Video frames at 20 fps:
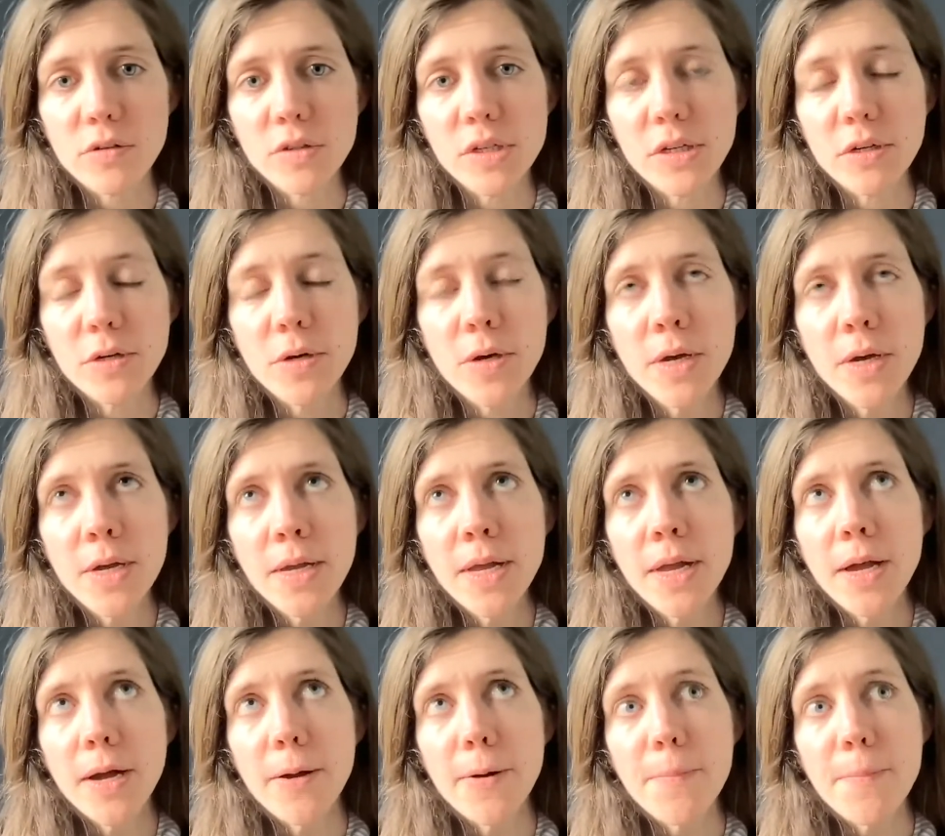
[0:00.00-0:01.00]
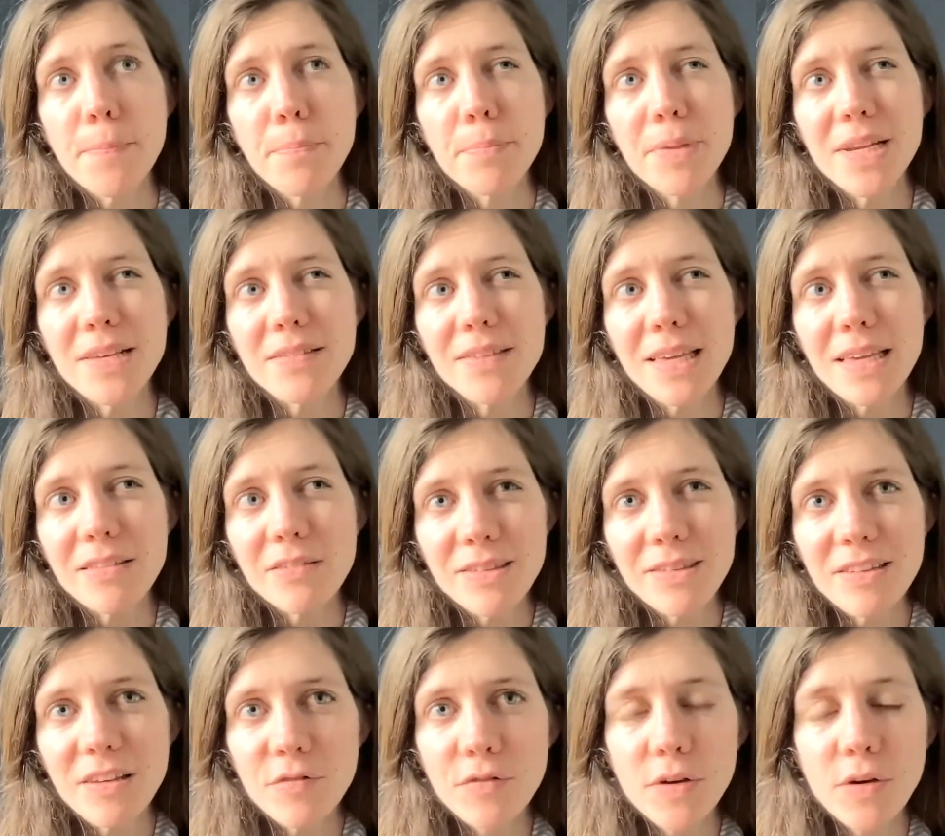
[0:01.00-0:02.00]
So, but it's
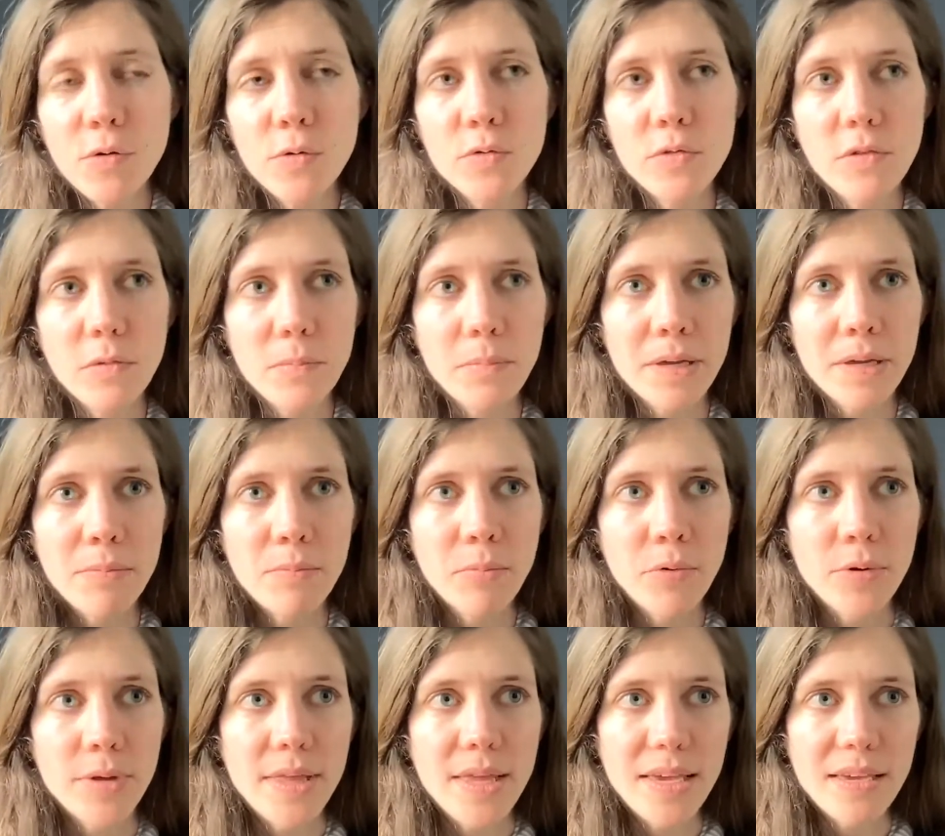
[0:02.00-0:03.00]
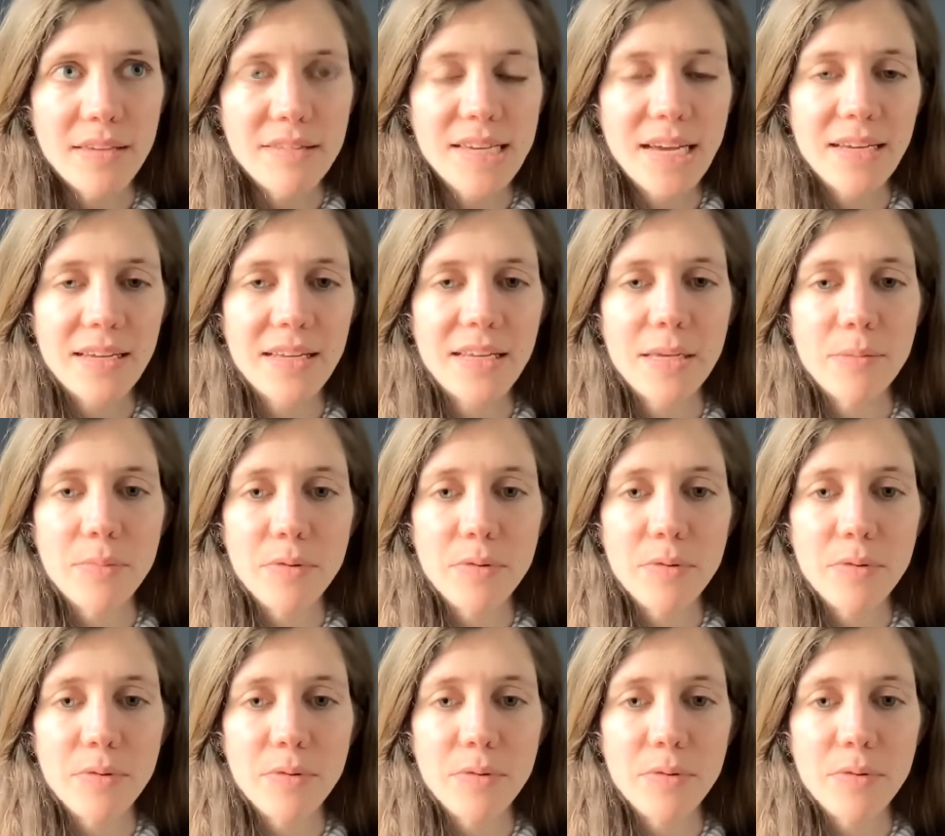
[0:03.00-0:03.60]
difficult to pinpoint exactly,